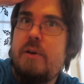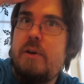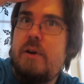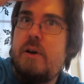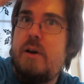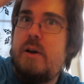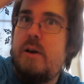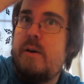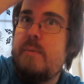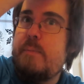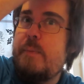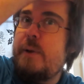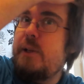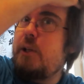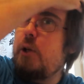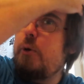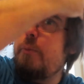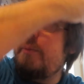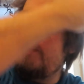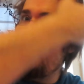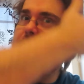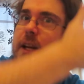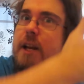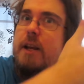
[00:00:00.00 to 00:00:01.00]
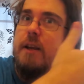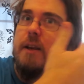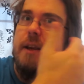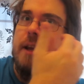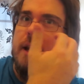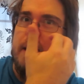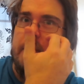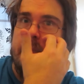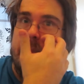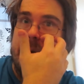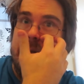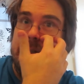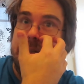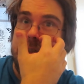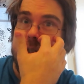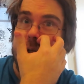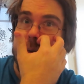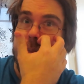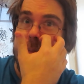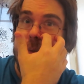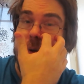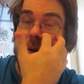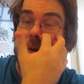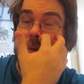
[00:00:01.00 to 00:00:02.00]
Metal Meeting in
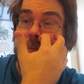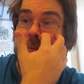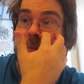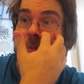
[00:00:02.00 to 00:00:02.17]
Belgium.